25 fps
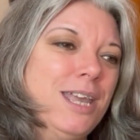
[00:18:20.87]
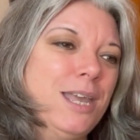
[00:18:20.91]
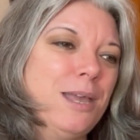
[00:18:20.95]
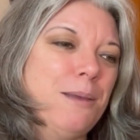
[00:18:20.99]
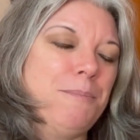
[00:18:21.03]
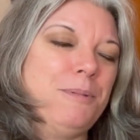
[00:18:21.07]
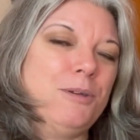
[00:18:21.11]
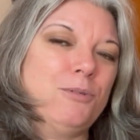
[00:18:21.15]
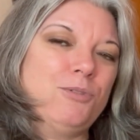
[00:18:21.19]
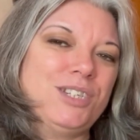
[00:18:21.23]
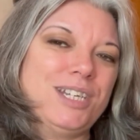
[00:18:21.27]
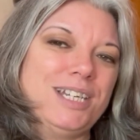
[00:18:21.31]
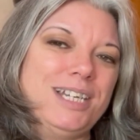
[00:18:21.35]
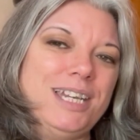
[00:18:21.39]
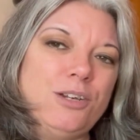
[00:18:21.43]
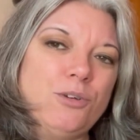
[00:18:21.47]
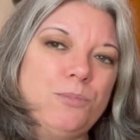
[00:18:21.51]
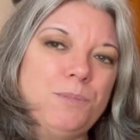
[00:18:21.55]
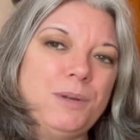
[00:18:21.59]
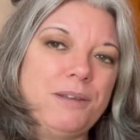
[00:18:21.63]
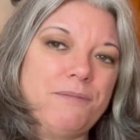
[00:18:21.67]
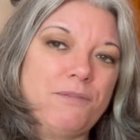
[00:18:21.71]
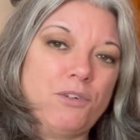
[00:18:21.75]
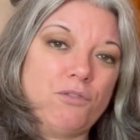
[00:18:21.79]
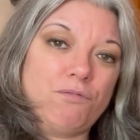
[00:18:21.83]
build a little
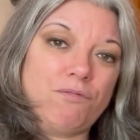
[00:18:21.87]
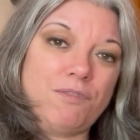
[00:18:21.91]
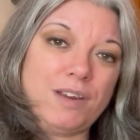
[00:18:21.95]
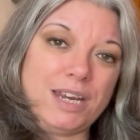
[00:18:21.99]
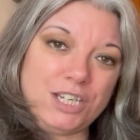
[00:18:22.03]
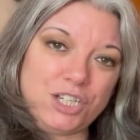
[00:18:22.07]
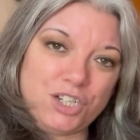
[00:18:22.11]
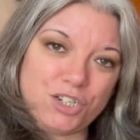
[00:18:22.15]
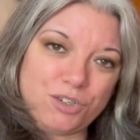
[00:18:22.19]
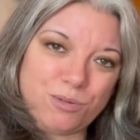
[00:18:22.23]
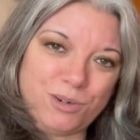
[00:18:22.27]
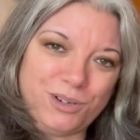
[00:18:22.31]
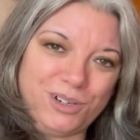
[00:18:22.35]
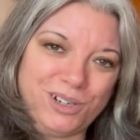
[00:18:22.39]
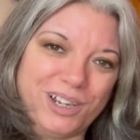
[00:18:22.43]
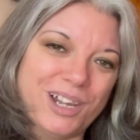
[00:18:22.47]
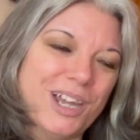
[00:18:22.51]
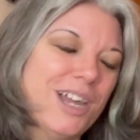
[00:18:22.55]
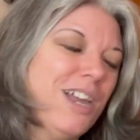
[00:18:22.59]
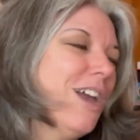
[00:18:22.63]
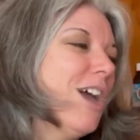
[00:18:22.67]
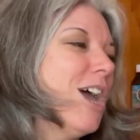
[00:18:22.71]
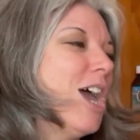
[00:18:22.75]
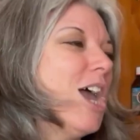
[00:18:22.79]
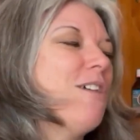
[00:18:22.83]
bit of a ritual
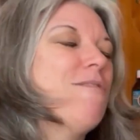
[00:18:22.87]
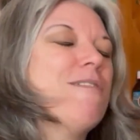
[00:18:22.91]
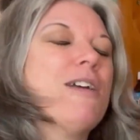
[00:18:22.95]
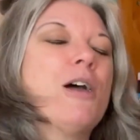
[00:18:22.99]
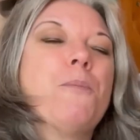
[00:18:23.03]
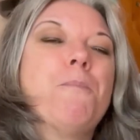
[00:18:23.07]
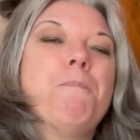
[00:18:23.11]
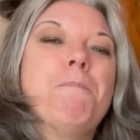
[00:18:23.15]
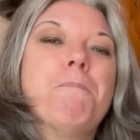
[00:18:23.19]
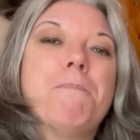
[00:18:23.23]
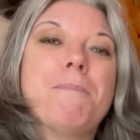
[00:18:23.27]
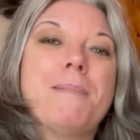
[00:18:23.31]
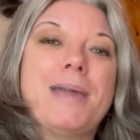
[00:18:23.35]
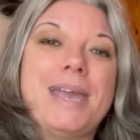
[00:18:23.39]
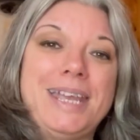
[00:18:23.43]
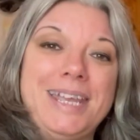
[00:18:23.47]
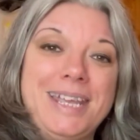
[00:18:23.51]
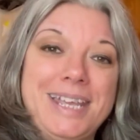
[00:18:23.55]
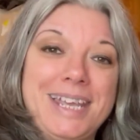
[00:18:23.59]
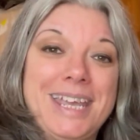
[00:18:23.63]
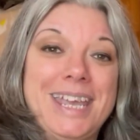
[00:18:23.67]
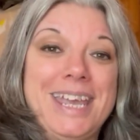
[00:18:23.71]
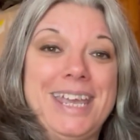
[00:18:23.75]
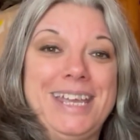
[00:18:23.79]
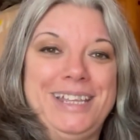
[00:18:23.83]
around
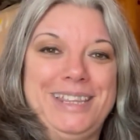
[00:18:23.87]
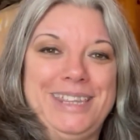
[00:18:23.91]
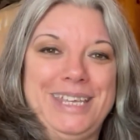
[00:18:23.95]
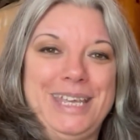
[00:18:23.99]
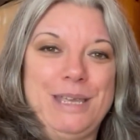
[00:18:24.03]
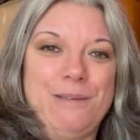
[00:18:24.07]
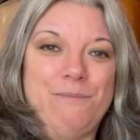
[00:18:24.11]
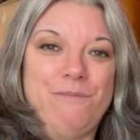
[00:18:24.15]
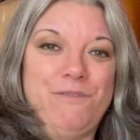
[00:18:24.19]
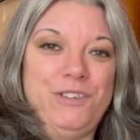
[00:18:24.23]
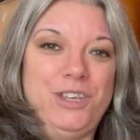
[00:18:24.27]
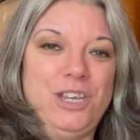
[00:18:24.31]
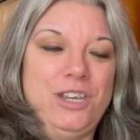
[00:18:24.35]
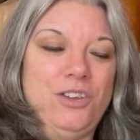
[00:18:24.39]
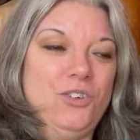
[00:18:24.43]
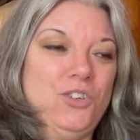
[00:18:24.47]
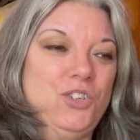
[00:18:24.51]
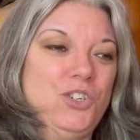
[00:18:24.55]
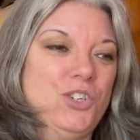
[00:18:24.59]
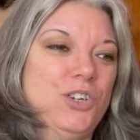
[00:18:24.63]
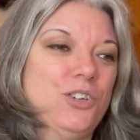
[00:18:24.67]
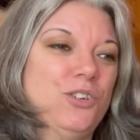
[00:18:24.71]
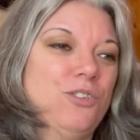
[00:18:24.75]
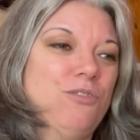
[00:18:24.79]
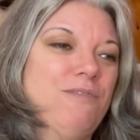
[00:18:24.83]
making the
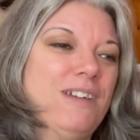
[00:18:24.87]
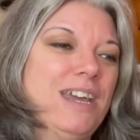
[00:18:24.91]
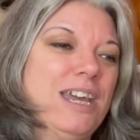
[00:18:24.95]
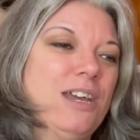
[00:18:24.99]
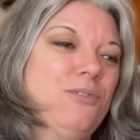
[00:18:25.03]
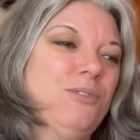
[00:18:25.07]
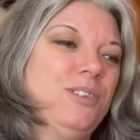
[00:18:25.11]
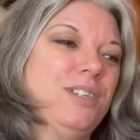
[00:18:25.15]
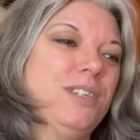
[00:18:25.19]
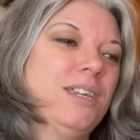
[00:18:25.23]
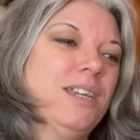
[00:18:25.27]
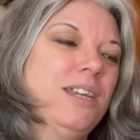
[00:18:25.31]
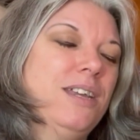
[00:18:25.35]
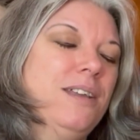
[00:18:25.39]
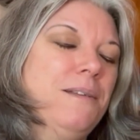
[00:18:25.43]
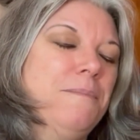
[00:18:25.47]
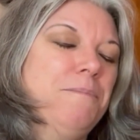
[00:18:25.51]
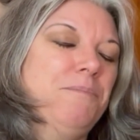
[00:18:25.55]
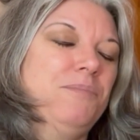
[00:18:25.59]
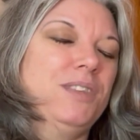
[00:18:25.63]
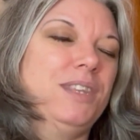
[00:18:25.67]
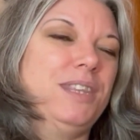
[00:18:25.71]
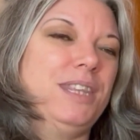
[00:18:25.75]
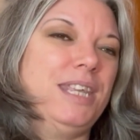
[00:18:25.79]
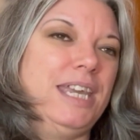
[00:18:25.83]
infusion, around
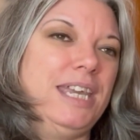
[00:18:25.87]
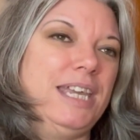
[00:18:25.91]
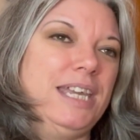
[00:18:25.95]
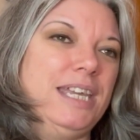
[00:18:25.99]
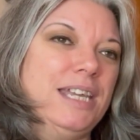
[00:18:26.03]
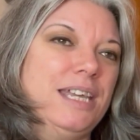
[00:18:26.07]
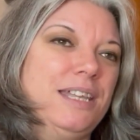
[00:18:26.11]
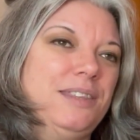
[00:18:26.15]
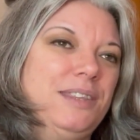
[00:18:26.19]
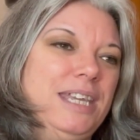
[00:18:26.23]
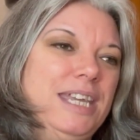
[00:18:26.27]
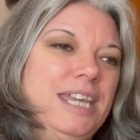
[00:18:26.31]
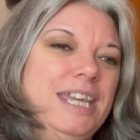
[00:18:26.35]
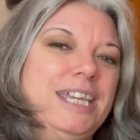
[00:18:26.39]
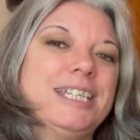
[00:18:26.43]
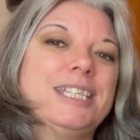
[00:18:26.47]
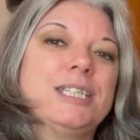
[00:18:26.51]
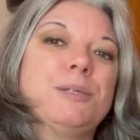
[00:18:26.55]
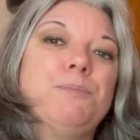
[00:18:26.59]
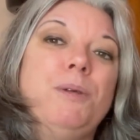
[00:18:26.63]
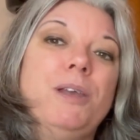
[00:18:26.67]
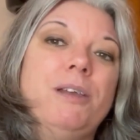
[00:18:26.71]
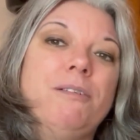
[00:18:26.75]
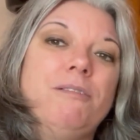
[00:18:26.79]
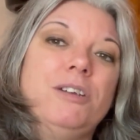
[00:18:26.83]
the
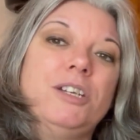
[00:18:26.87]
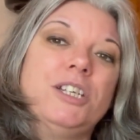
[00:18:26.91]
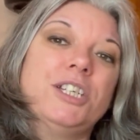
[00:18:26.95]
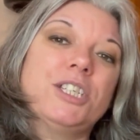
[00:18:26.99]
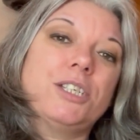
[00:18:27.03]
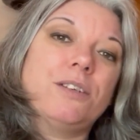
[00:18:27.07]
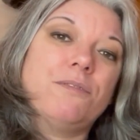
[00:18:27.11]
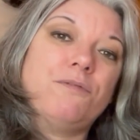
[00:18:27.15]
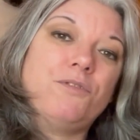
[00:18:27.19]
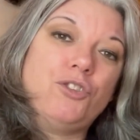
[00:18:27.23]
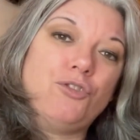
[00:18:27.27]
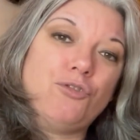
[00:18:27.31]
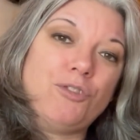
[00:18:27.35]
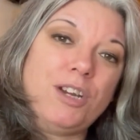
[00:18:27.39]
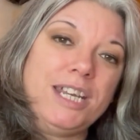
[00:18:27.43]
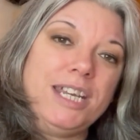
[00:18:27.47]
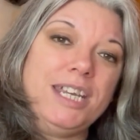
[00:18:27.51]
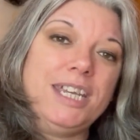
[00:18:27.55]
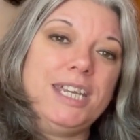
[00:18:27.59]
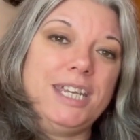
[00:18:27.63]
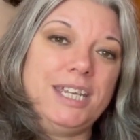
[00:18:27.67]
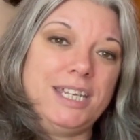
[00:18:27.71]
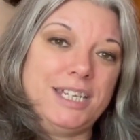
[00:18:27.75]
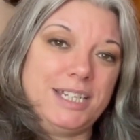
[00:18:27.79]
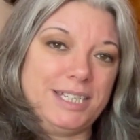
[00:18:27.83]
experience of
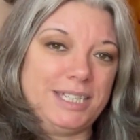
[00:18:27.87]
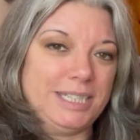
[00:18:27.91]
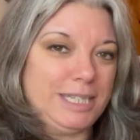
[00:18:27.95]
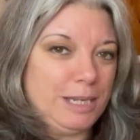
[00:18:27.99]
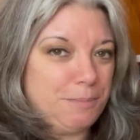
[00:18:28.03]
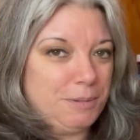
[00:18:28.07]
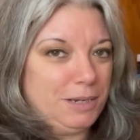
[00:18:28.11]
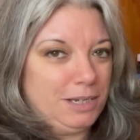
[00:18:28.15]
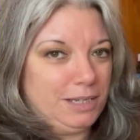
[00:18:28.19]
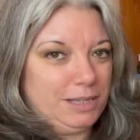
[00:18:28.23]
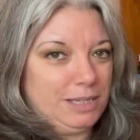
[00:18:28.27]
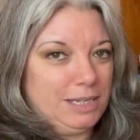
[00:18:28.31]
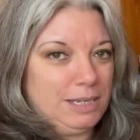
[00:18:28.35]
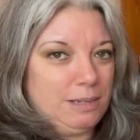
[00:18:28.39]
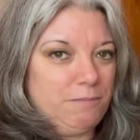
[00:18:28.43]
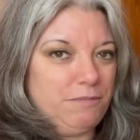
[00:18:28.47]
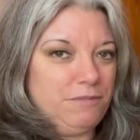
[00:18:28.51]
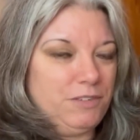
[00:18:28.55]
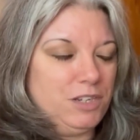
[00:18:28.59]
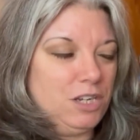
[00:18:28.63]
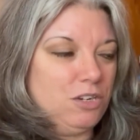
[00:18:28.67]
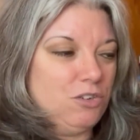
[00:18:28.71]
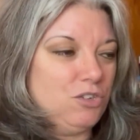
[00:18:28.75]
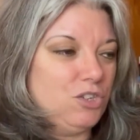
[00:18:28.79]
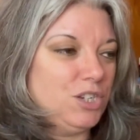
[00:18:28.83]
drinking and sipping the
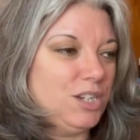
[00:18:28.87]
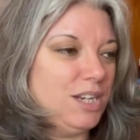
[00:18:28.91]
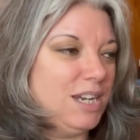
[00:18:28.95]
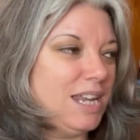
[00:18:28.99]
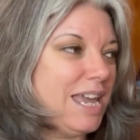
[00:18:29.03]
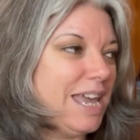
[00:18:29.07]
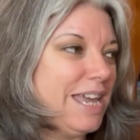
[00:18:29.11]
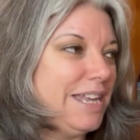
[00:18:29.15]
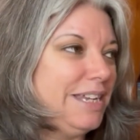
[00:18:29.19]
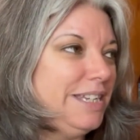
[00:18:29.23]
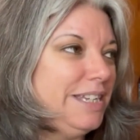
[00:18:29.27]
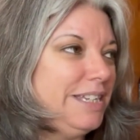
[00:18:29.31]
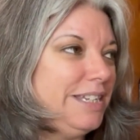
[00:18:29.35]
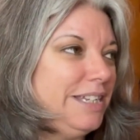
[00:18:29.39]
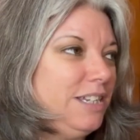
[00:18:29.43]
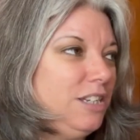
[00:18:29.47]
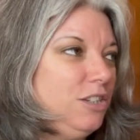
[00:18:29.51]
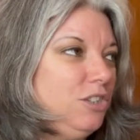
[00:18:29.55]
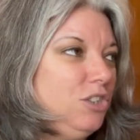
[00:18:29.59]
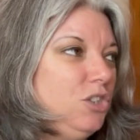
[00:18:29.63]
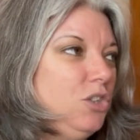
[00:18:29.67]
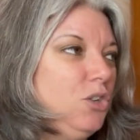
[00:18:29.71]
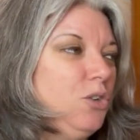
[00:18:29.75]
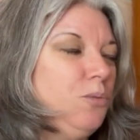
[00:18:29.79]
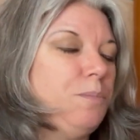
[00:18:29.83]
infusion, and
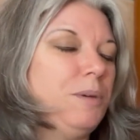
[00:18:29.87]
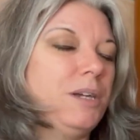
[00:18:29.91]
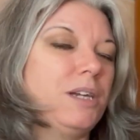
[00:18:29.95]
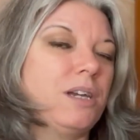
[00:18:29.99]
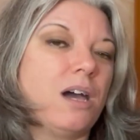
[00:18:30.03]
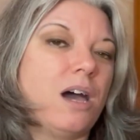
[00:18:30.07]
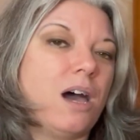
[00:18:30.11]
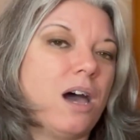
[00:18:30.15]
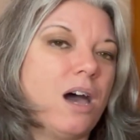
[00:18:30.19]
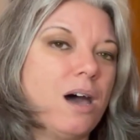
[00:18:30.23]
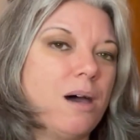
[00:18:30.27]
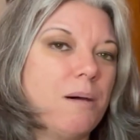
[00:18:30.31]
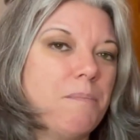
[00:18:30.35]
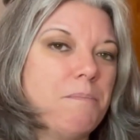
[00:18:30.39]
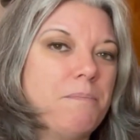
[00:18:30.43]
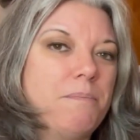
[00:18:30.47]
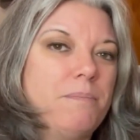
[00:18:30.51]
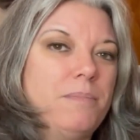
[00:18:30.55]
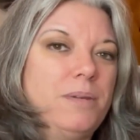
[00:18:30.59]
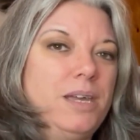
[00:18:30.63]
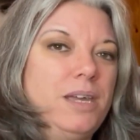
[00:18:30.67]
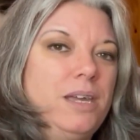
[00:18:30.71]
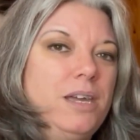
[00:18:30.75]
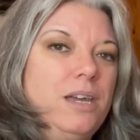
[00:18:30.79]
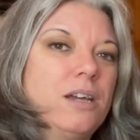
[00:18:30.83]
you
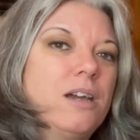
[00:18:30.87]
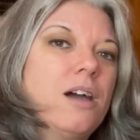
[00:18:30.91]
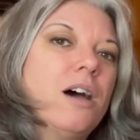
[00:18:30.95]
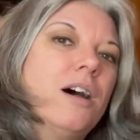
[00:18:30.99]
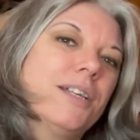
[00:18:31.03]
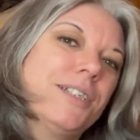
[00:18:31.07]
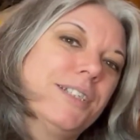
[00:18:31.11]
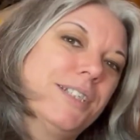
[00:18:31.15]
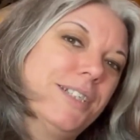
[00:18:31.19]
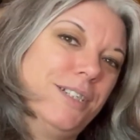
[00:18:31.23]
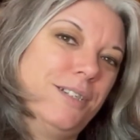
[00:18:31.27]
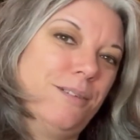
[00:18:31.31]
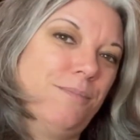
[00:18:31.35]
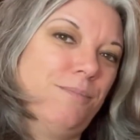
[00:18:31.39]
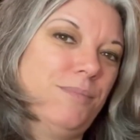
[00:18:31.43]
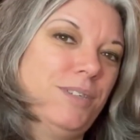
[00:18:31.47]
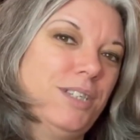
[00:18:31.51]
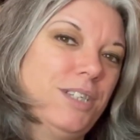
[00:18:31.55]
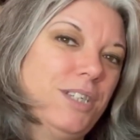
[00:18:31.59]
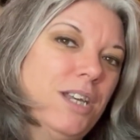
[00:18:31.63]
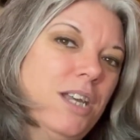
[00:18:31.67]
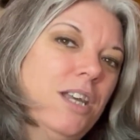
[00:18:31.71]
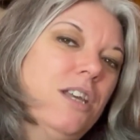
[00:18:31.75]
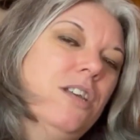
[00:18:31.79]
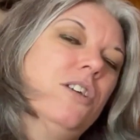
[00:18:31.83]
become
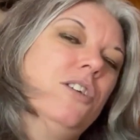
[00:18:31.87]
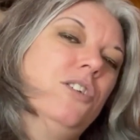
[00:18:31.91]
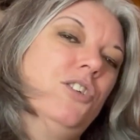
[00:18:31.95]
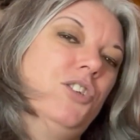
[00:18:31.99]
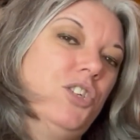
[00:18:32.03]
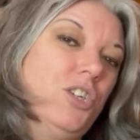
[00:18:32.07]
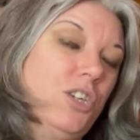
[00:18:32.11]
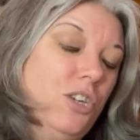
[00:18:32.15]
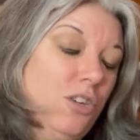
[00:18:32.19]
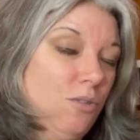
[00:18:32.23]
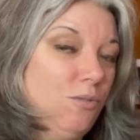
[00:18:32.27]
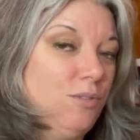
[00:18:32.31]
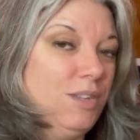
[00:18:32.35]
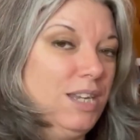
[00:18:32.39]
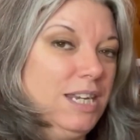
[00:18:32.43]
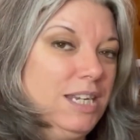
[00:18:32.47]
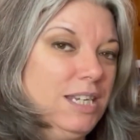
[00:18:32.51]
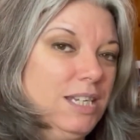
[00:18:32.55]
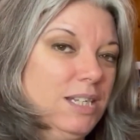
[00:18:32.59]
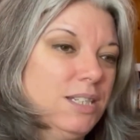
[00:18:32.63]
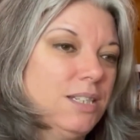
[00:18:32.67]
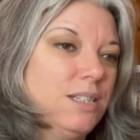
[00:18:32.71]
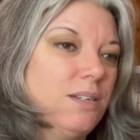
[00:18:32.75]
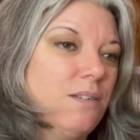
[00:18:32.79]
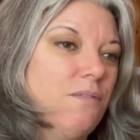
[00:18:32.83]
accustomed to
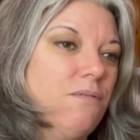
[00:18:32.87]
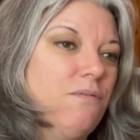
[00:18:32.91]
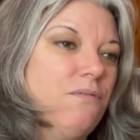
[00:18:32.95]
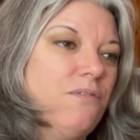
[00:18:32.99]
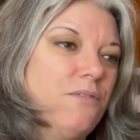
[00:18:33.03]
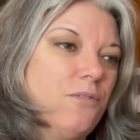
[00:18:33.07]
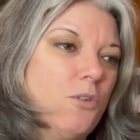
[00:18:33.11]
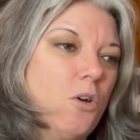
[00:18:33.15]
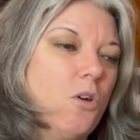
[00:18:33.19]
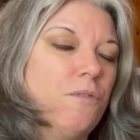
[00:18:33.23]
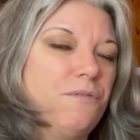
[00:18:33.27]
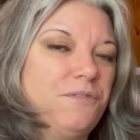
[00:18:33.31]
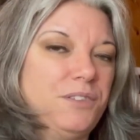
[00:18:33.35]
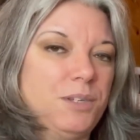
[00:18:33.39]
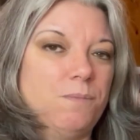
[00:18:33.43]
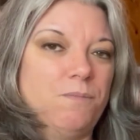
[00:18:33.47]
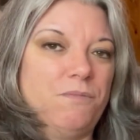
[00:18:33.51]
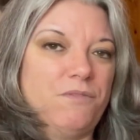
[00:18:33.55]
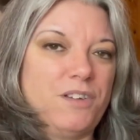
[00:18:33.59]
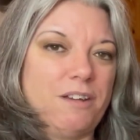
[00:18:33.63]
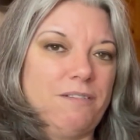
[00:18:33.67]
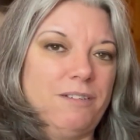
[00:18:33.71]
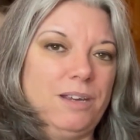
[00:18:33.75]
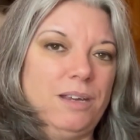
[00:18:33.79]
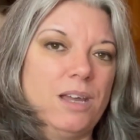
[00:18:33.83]
these often
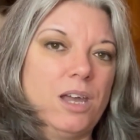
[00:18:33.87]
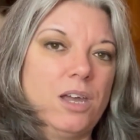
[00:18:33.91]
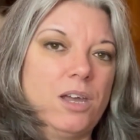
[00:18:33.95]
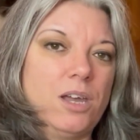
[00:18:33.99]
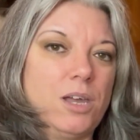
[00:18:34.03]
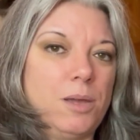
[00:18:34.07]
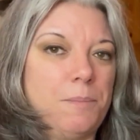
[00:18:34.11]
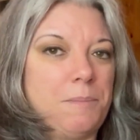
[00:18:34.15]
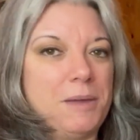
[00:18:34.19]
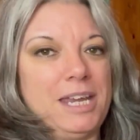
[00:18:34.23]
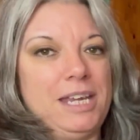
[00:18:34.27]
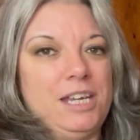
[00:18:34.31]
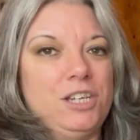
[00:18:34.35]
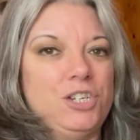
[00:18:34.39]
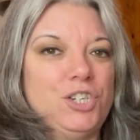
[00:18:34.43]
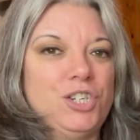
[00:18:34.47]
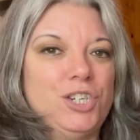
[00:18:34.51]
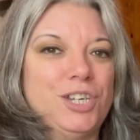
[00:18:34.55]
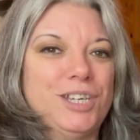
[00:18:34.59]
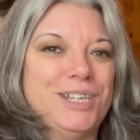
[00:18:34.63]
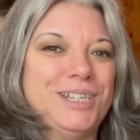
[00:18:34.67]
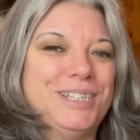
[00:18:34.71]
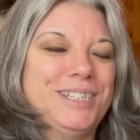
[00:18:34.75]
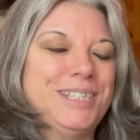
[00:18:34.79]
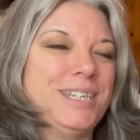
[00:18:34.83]
very
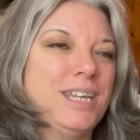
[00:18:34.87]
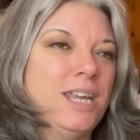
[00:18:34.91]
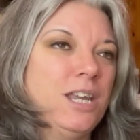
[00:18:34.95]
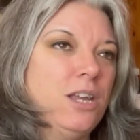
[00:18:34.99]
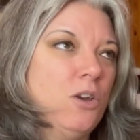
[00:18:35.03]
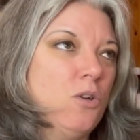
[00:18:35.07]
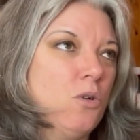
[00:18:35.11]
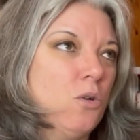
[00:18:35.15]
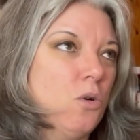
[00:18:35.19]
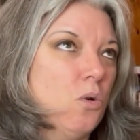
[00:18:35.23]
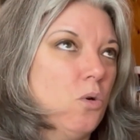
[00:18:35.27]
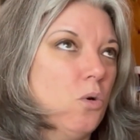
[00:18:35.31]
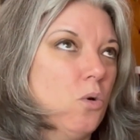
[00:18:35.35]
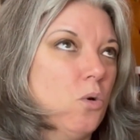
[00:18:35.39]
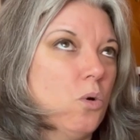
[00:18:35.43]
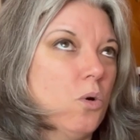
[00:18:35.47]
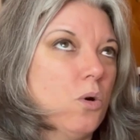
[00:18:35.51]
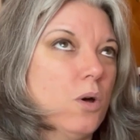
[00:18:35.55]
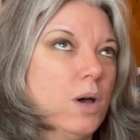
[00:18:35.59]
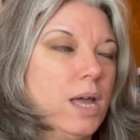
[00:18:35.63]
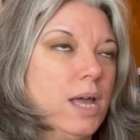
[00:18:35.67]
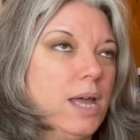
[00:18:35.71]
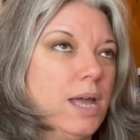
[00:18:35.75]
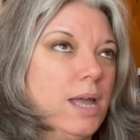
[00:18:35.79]
herbaceous or